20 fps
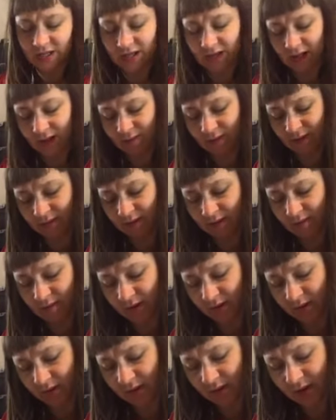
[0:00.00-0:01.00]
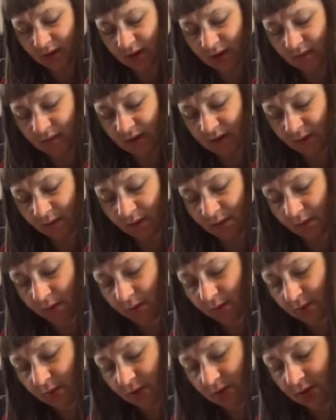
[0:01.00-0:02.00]
like, my grandma was showing me, or my
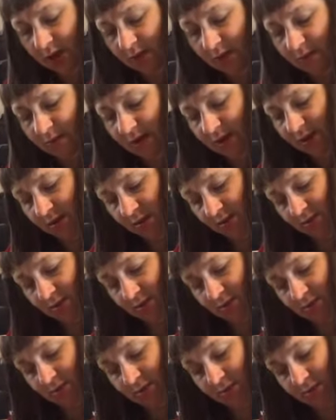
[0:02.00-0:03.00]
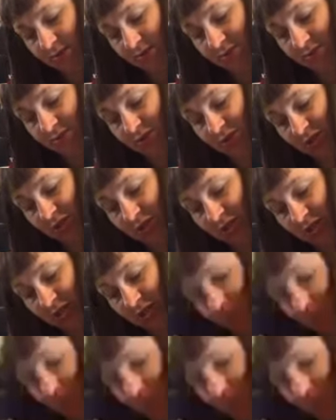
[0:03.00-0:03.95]
mum was showing me, or GCSE